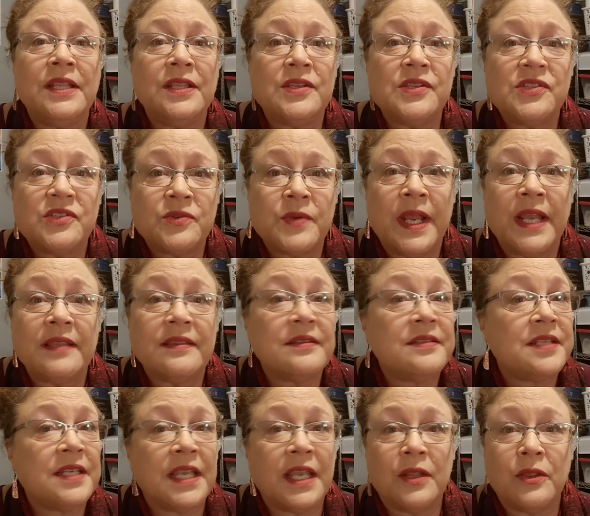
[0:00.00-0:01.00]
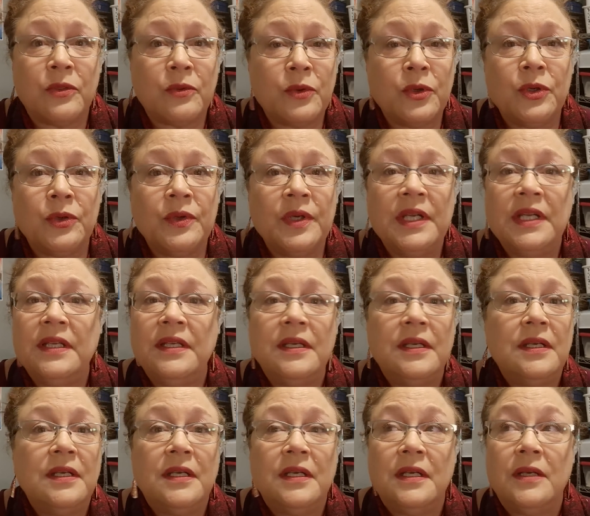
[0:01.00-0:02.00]
and the strength to get through
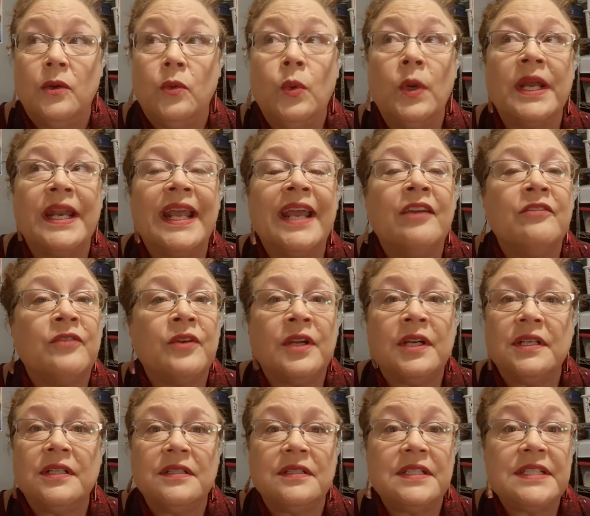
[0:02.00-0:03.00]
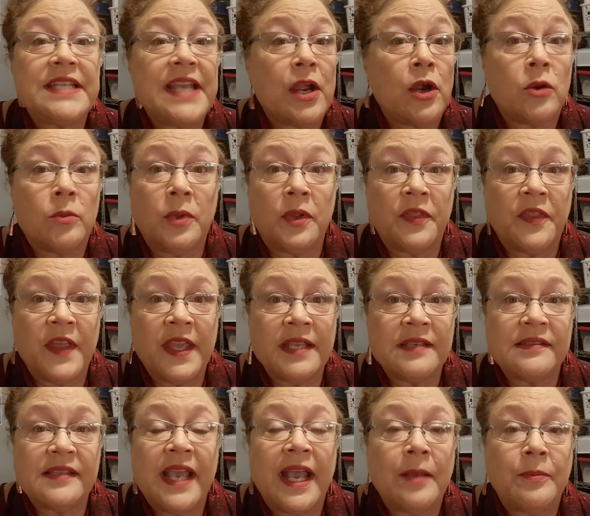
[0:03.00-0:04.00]
whatever terrible
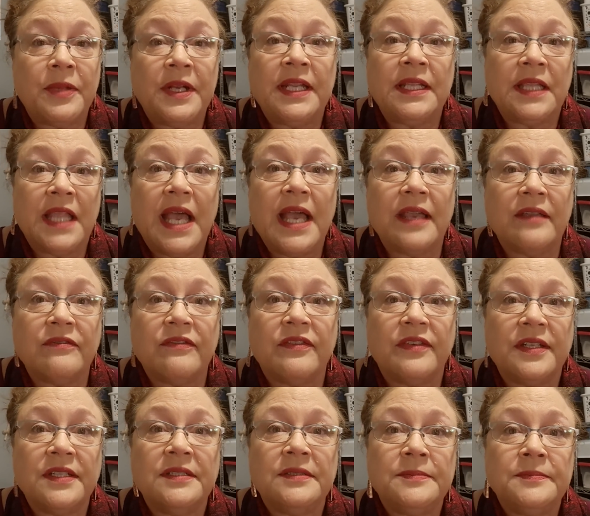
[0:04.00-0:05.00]
things happen in life.